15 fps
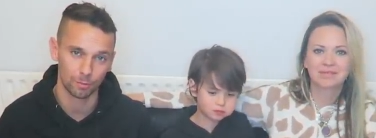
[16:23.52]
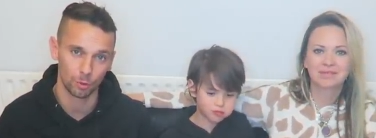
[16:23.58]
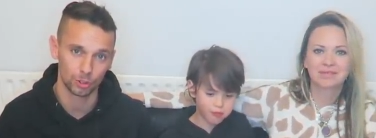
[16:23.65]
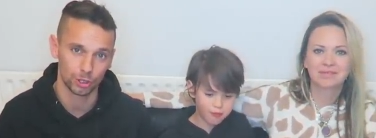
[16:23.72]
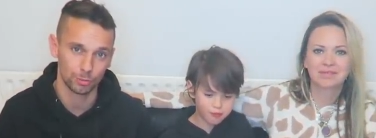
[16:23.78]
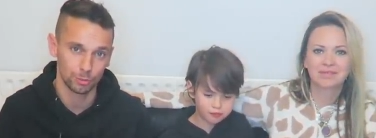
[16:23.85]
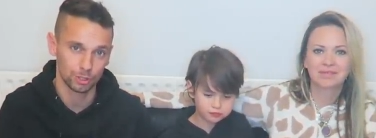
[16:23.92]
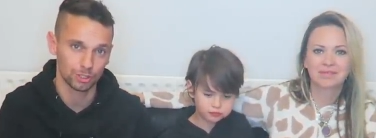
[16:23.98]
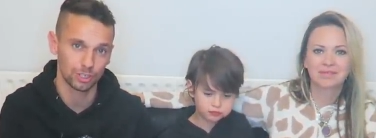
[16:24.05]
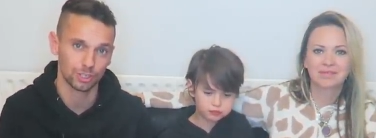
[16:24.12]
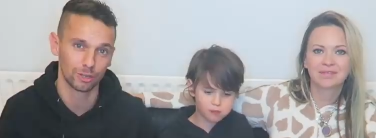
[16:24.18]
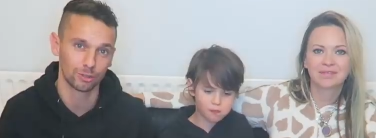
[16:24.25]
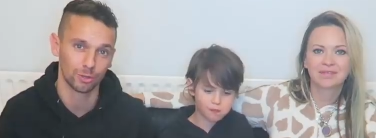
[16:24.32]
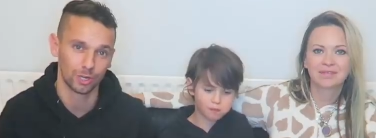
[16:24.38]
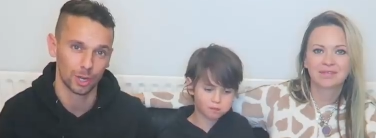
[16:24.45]
Speaker 1: for watching. We're just going
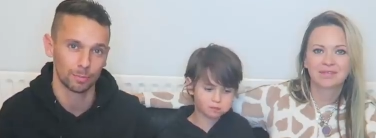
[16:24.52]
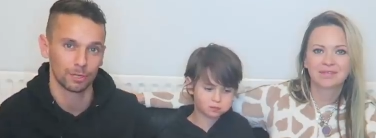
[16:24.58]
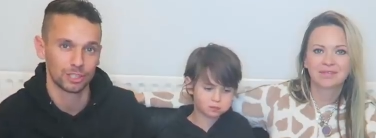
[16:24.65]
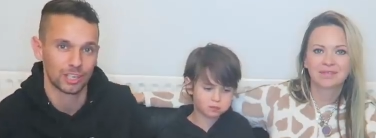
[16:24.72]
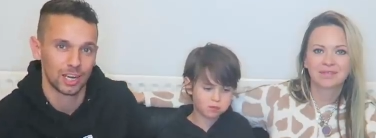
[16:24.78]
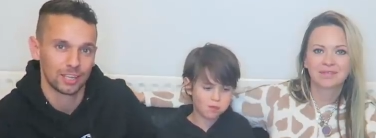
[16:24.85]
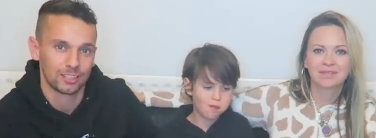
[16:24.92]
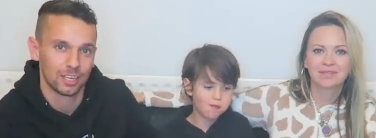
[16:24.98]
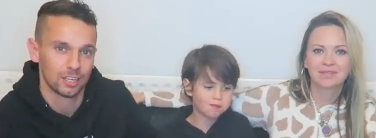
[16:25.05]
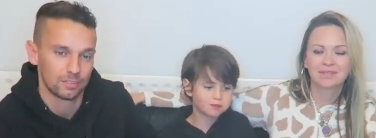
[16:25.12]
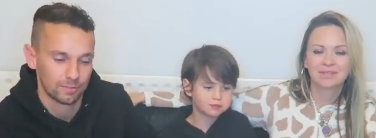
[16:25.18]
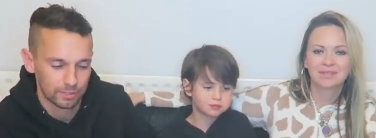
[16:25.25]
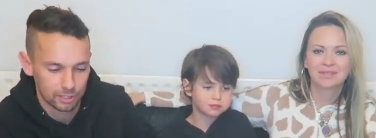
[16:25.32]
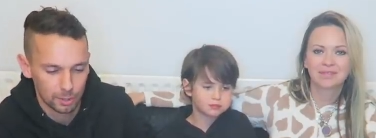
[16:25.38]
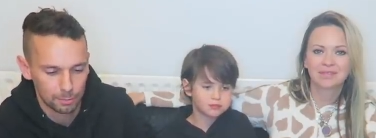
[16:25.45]
to do a couple of shout
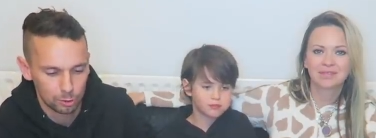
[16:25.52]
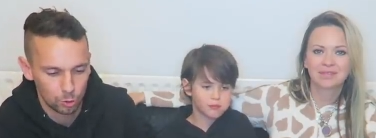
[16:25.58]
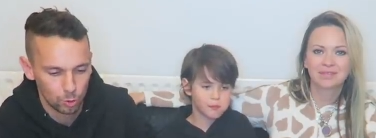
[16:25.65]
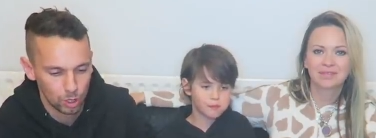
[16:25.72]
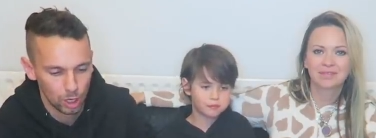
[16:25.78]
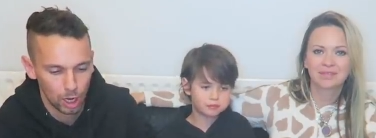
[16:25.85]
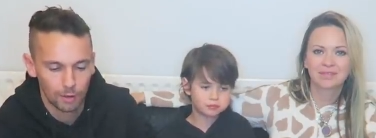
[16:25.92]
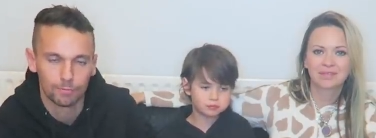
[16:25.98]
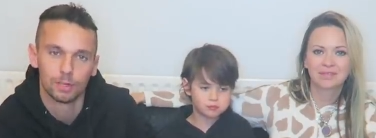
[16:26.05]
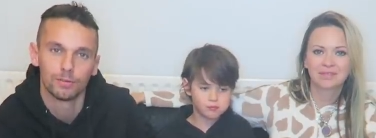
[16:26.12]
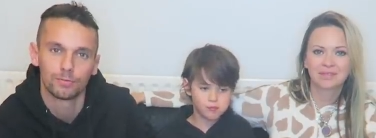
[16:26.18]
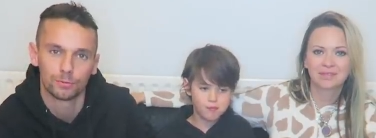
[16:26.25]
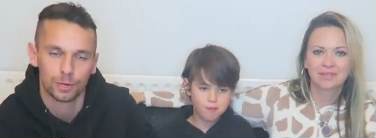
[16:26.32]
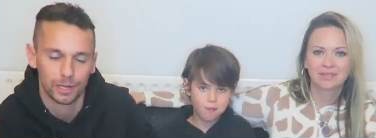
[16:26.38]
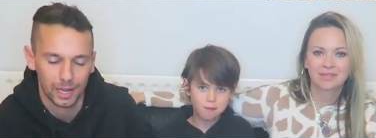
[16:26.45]
outs to some of you lovely
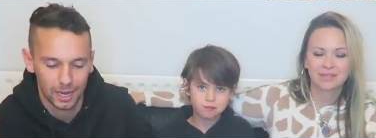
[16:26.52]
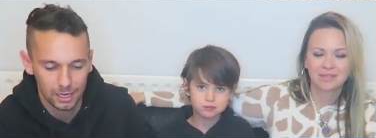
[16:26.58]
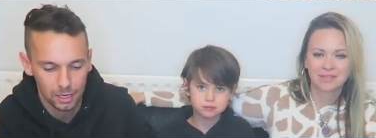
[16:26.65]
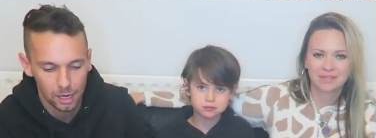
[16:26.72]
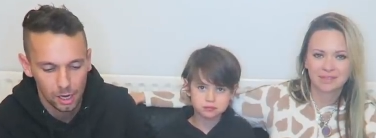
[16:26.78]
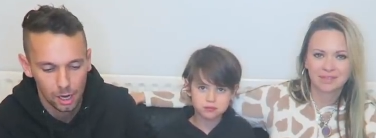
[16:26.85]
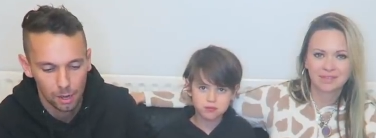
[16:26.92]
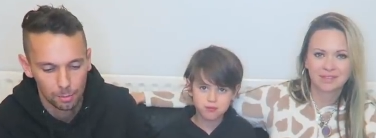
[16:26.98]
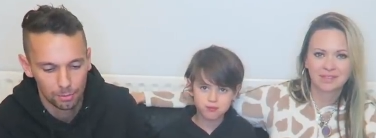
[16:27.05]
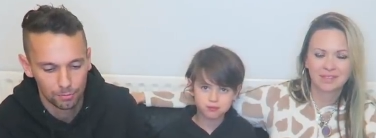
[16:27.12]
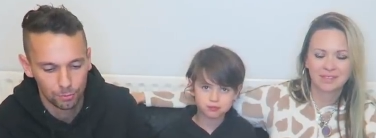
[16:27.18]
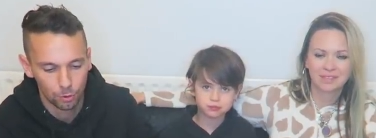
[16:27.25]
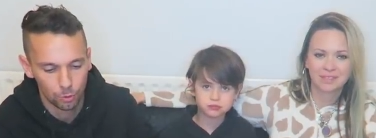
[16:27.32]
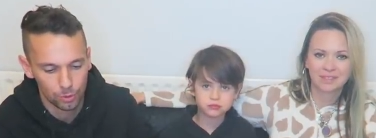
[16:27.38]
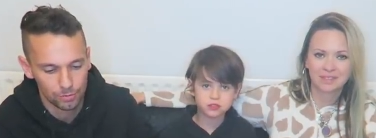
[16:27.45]
free gang
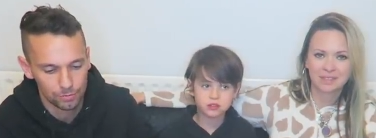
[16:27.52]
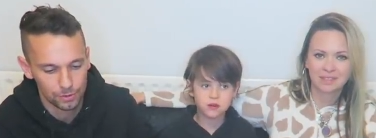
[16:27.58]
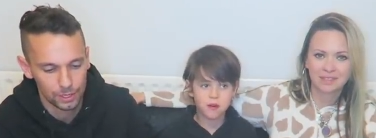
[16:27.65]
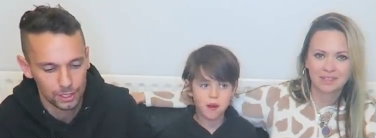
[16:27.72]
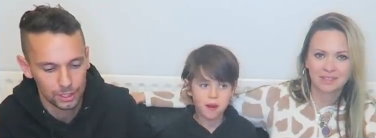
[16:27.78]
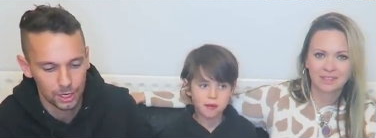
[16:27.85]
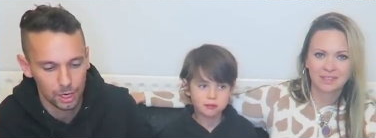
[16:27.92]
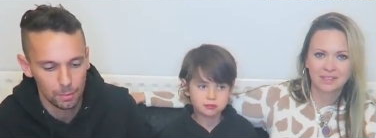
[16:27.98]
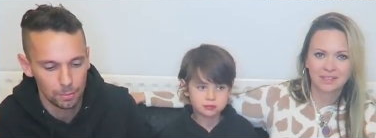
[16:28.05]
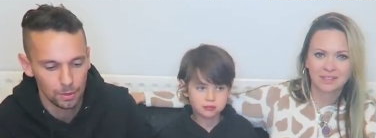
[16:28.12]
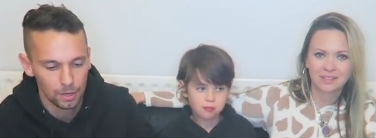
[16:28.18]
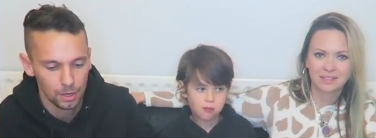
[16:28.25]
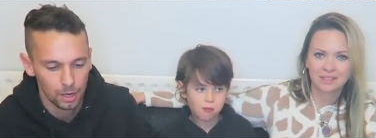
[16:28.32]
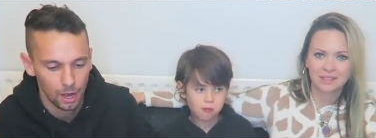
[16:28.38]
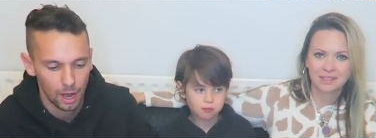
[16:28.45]
before we finish up.
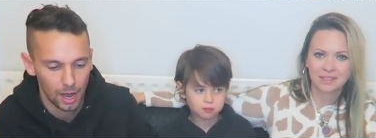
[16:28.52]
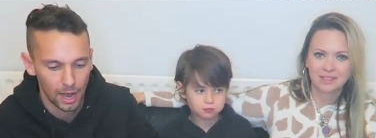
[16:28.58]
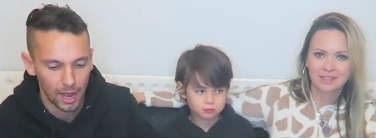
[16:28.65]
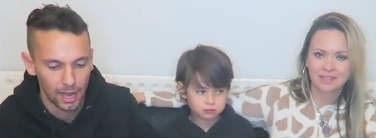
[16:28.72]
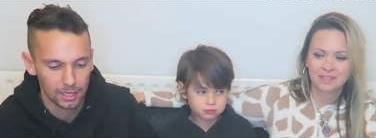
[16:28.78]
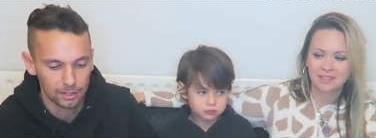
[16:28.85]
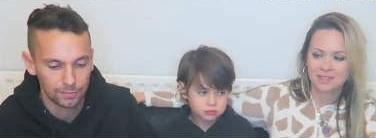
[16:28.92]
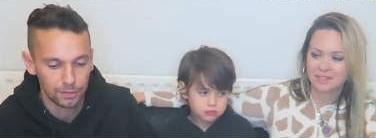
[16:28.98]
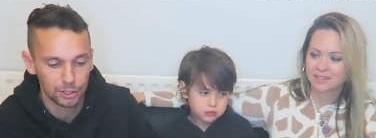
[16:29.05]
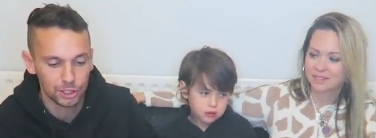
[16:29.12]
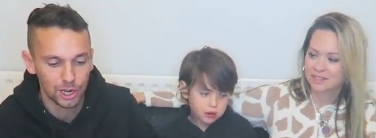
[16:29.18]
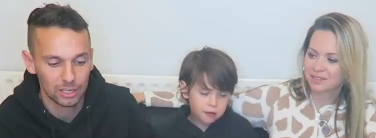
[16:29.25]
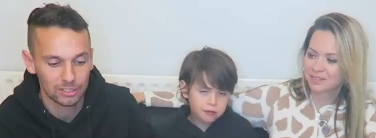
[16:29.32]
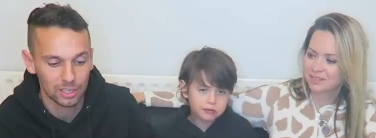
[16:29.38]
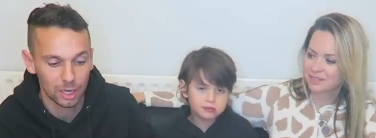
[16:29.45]
And the first
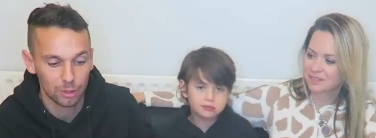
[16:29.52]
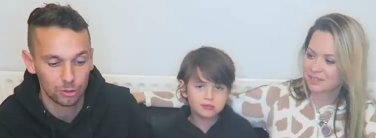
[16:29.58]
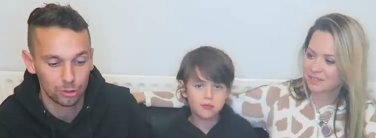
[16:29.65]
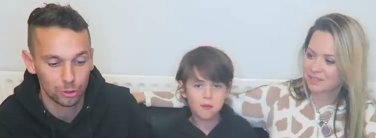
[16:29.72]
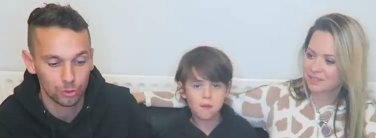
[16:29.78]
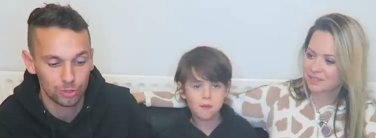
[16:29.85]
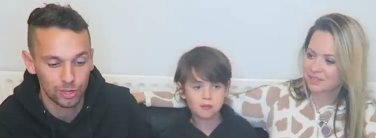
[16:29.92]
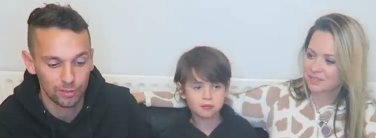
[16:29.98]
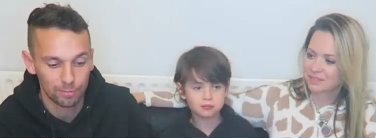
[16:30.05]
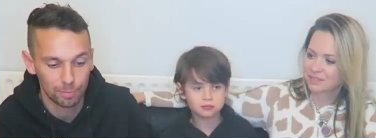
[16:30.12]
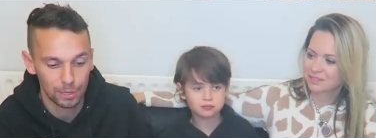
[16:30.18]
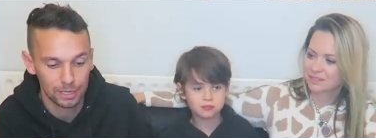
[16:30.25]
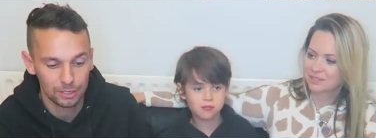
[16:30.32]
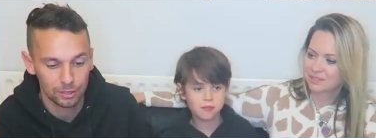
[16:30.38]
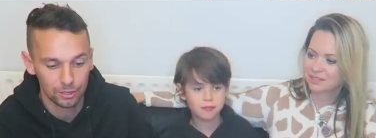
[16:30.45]
shout out goes to Tiff
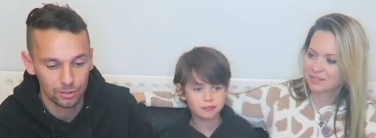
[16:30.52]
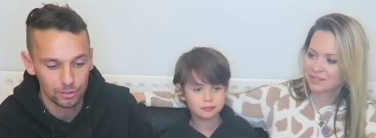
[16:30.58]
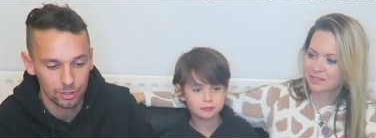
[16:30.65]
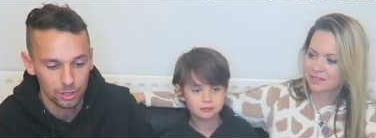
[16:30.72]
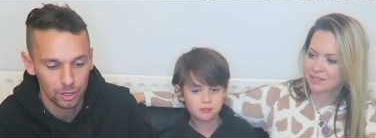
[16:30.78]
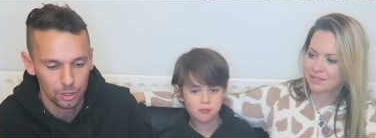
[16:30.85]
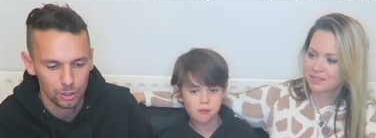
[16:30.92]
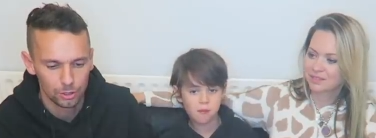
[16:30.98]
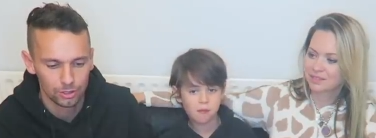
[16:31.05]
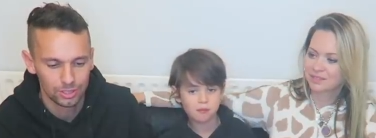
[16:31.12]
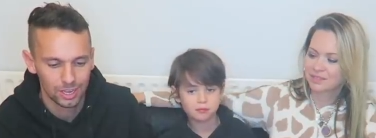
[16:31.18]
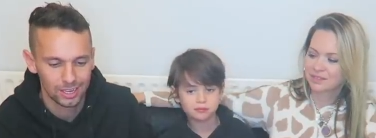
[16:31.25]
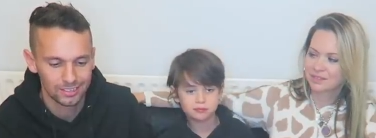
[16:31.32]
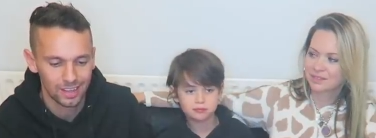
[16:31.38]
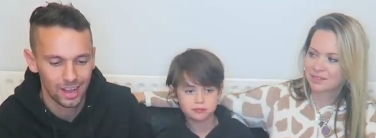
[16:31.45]
Peters, who
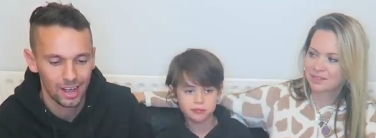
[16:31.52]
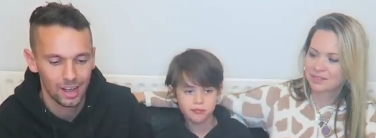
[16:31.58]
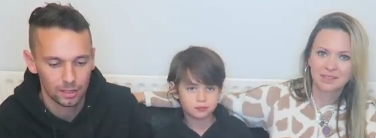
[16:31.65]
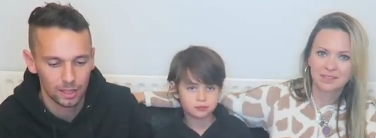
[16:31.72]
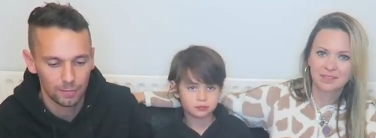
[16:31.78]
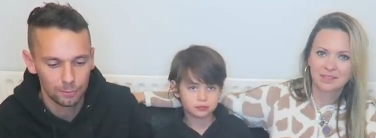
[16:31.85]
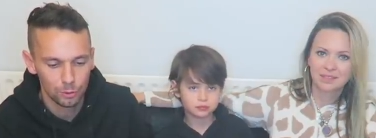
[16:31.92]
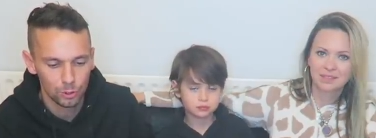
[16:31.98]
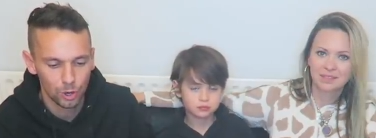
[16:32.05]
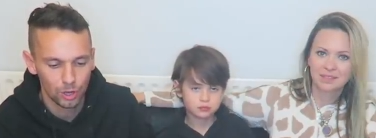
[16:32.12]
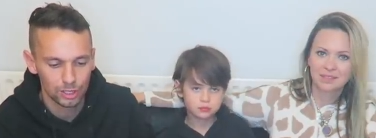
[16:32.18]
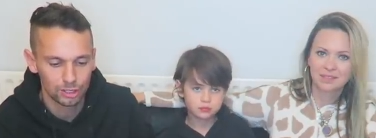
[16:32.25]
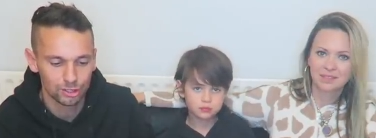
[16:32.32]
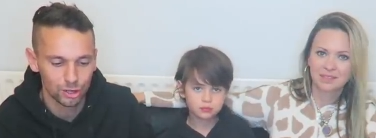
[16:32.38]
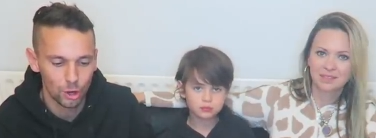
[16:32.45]
says, love you
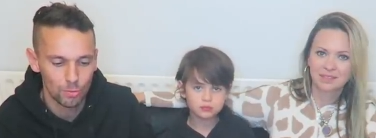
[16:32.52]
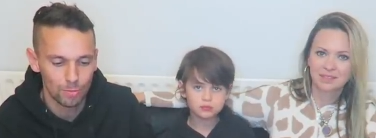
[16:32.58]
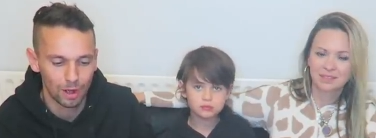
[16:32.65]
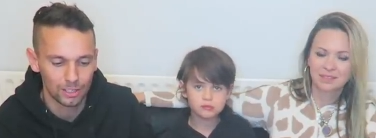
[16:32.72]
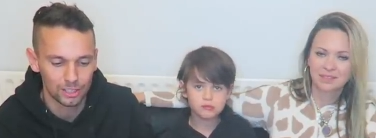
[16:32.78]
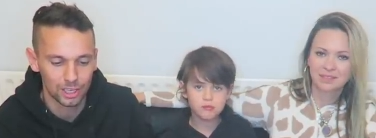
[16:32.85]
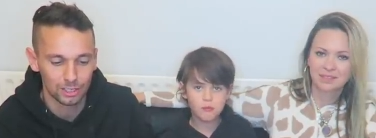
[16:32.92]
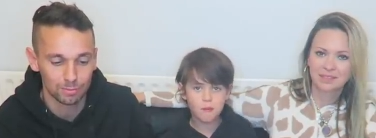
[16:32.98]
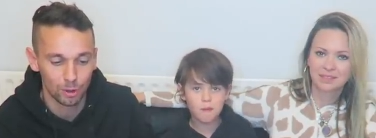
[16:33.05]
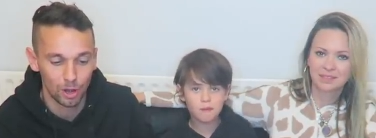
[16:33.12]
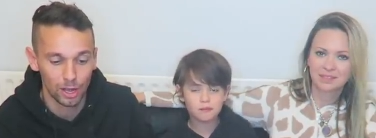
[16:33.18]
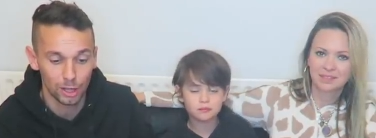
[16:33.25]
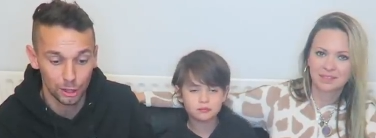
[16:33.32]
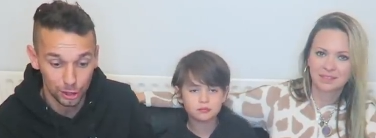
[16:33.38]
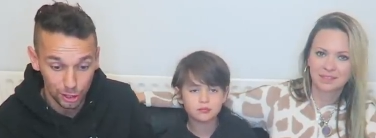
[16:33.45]
guys so much. It's
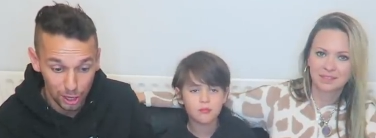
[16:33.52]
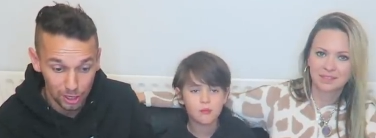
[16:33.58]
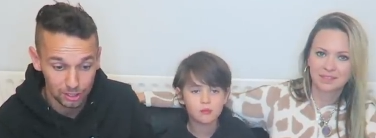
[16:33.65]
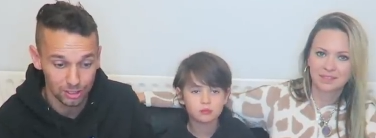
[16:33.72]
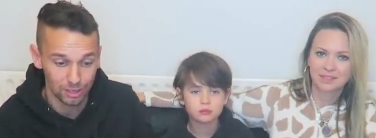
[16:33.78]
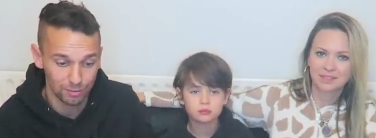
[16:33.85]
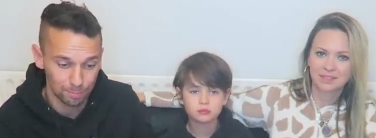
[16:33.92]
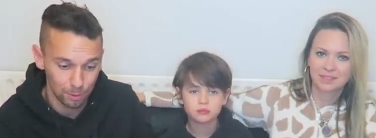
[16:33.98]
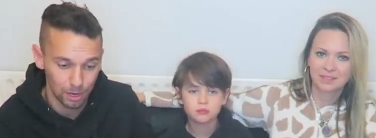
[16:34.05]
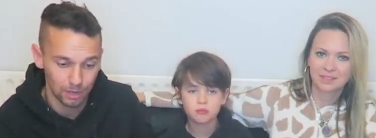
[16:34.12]
my 30th